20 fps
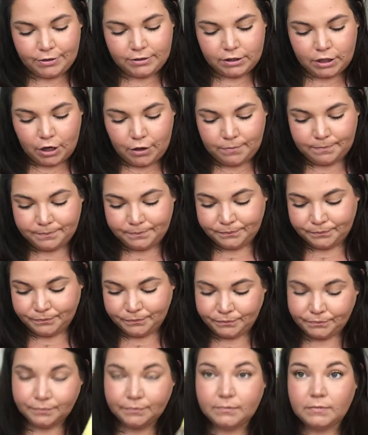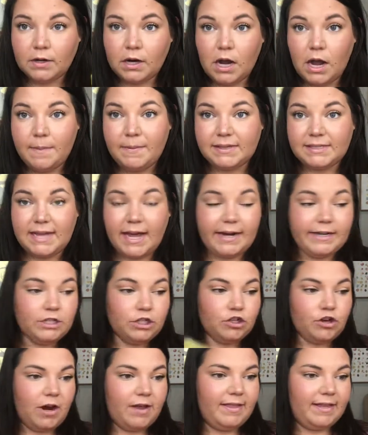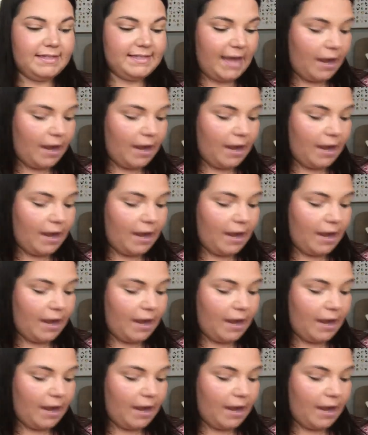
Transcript: So I'm excited to try these